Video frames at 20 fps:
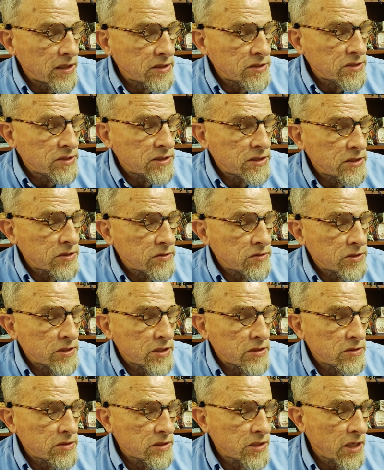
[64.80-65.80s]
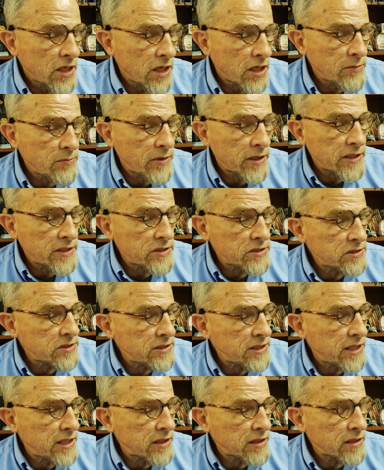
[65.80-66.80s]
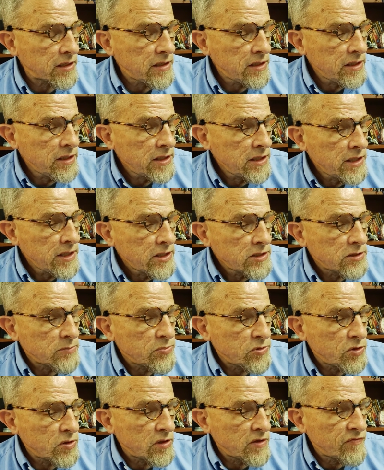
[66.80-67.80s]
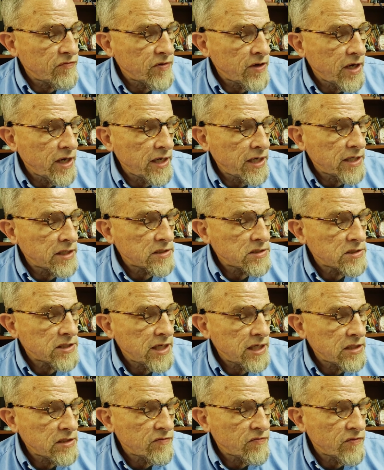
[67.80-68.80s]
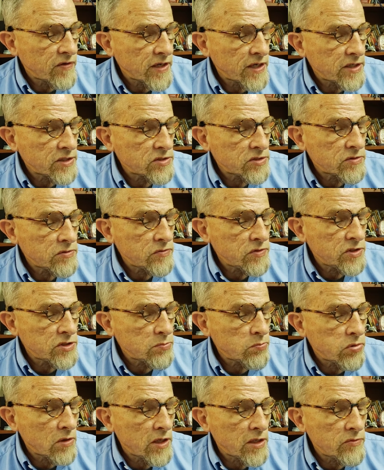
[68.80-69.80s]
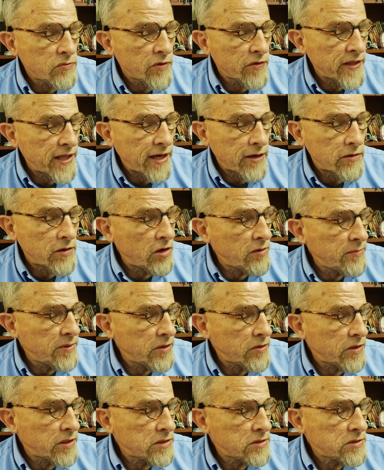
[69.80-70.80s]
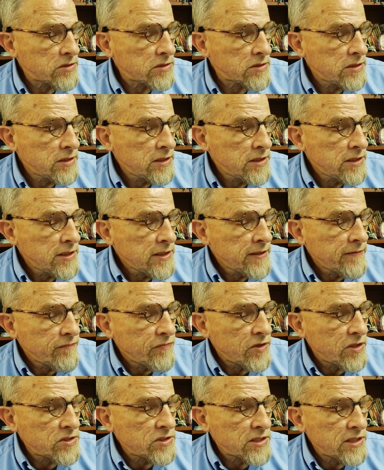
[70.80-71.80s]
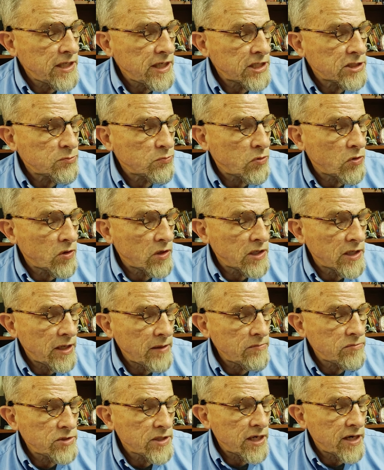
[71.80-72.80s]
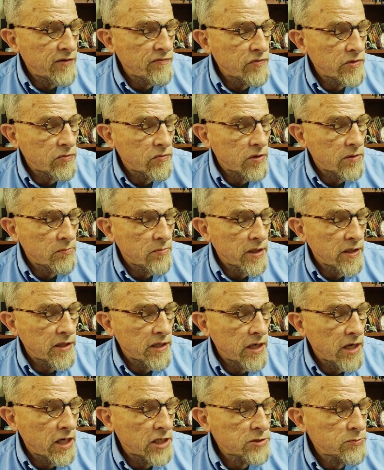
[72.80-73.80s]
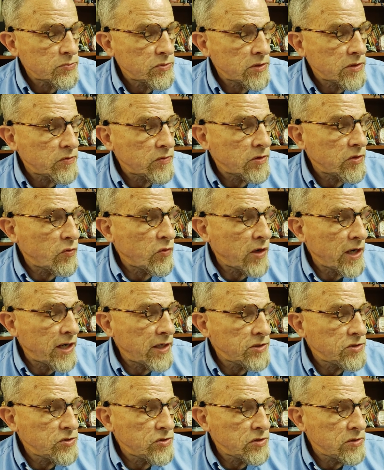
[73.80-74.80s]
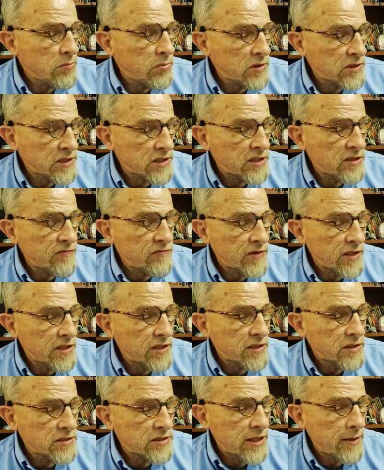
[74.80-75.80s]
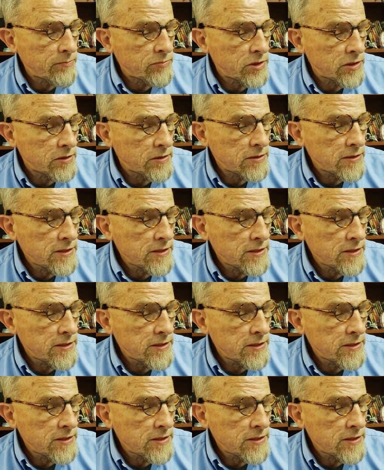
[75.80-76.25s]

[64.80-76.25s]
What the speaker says: us sinners unto God by his death, to purify and sanctify us through his blood without our merits. This he has proclaimed to everyone by the gospel and requires you to believe and accept it.